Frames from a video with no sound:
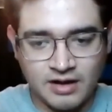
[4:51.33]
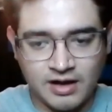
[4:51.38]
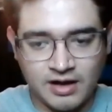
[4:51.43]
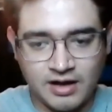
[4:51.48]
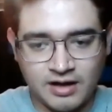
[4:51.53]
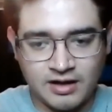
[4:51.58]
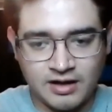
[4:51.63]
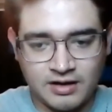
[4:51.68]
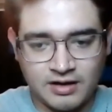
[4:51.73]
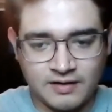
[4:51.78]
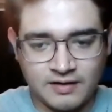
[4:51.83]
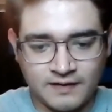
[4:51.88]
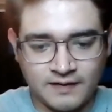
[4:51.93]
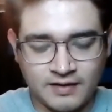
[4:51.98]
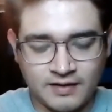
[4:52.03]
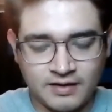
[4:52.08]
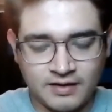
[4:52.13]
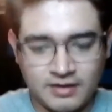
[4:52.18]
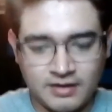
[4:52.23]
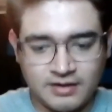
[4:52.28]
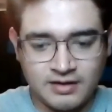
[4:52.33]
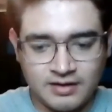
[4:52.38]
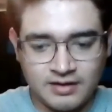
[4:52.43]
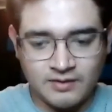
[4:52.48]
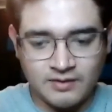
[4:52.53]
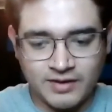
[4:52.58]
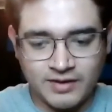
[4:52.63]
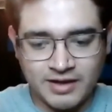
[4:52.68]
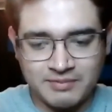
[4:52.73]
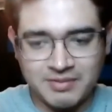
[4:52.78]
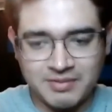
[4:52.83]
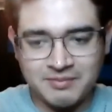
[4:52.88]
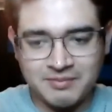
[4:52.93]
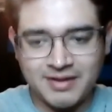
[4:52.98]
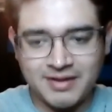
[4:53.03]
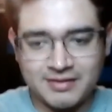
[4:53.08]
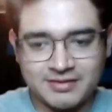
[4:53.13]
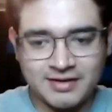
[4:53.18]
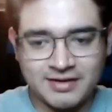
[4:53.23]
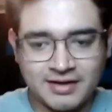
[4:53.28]
Uh, what I mean
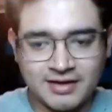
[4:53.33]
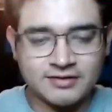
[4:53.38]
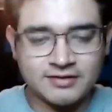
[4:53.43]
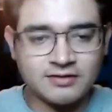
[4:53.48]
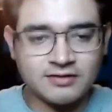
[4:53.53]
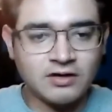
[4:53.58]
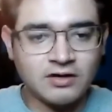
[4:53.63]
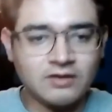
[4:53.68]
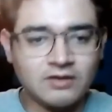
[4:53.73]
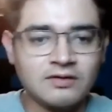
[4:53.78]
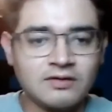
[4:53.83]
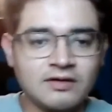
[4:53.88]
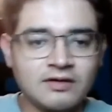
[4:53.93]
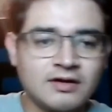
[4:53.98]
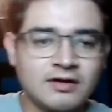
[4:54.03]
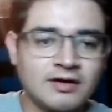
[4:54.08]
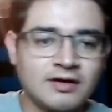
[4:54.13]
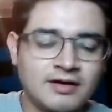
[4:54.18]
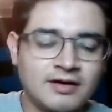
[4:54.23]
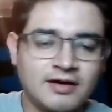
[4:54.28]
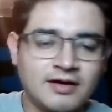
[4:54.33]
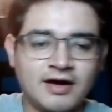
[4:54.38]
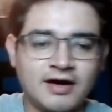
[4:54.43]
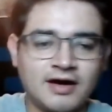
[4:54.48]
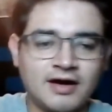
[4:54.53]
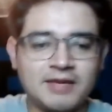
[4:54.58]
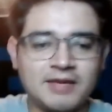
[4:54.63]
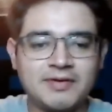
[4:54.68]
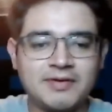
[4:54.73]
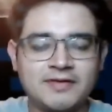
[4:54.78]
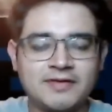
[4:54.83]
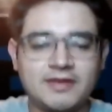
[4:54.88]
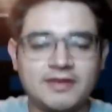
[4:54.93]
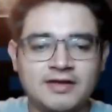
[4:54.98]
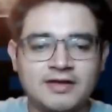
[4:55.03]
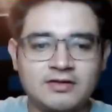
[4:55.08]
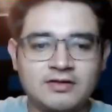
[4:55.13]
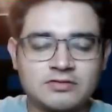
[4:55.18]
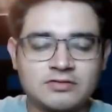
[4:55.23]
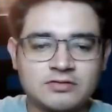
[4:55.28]
by take it slow, I mean
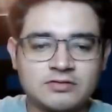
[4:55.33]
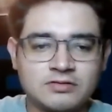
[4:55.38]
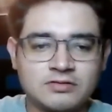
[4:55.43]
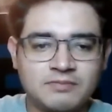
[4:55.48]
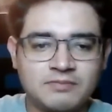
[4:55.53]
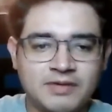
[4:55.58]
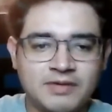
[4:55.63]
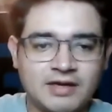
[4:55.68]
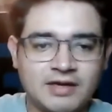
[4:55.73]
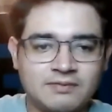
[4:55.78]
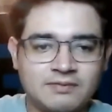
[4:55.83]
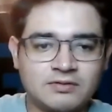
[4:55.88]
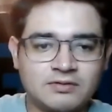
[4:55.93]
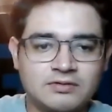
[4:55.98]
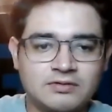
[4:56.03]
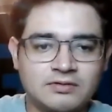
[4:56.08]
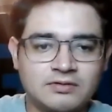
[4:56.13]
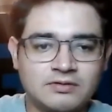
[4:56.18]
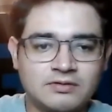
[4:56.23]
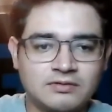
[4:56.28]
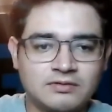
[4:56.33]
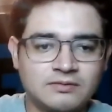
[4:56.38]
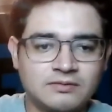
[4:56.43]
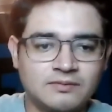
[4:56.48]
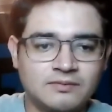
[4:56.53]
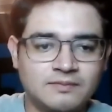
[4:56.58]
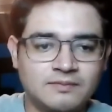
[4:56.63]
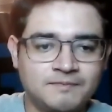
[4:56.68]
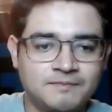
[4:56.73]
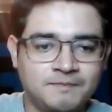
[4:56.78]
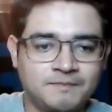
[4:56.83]
that you should be able to